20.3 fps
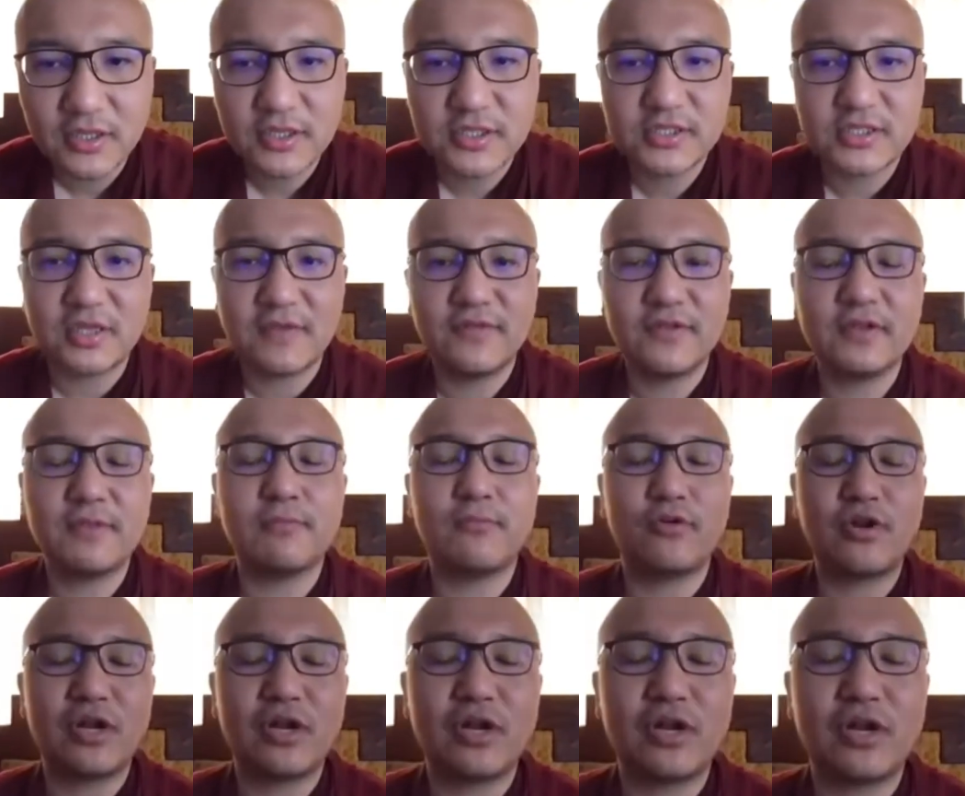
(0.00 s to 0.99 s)
seven
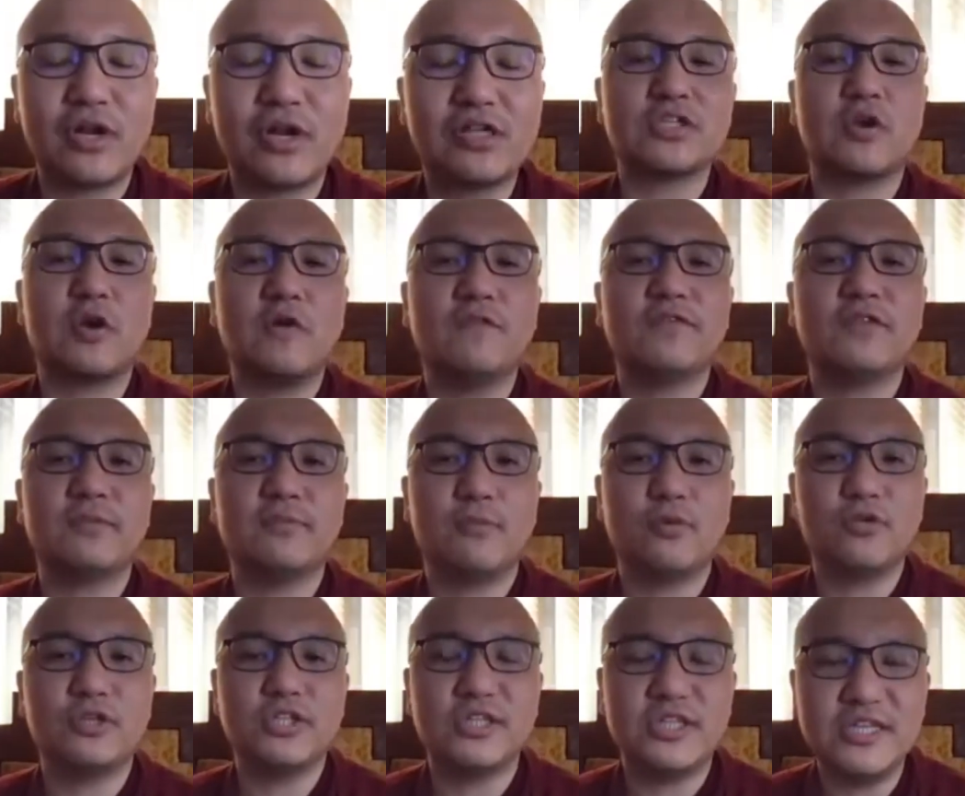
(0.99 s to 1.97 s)
branches of the
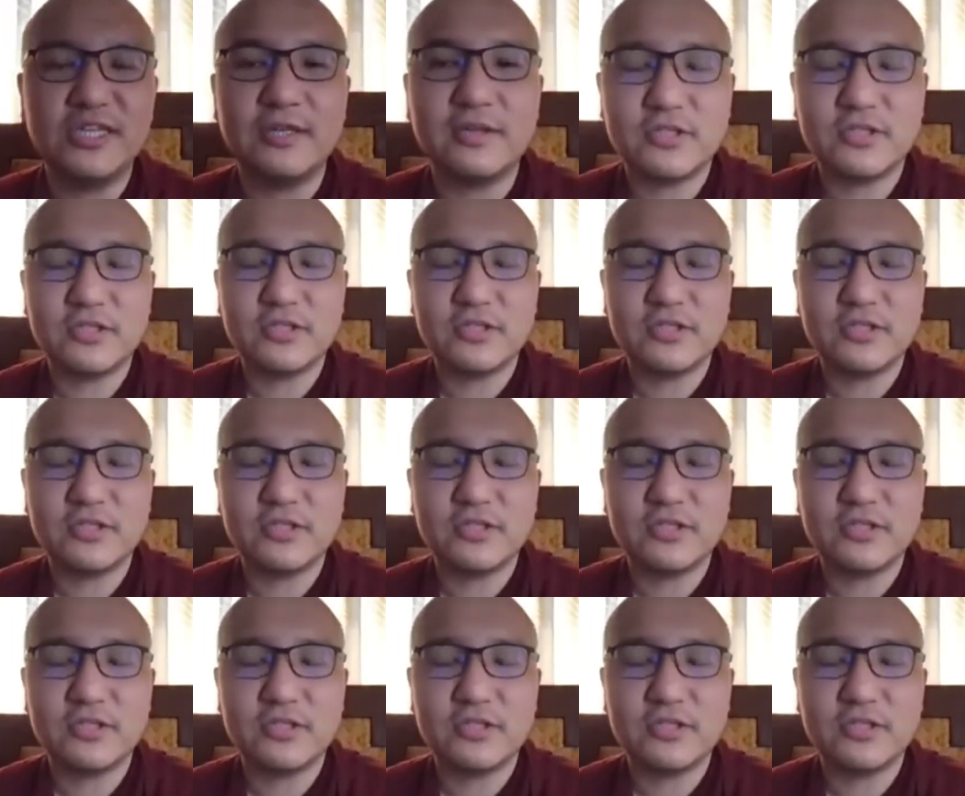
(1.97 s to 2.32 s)
Bodhi.